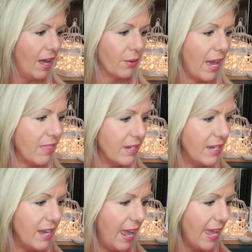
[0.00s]
Okay, the
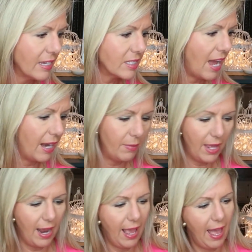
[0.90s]
next item
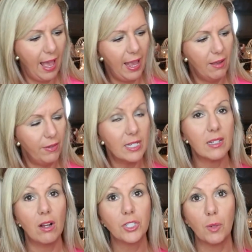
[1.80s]
that I have is
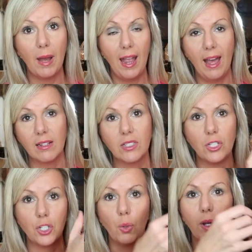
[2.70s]
also by
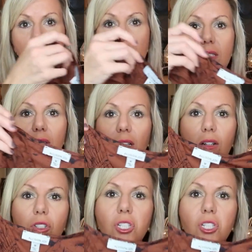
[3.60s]
Allison Joy. This is a little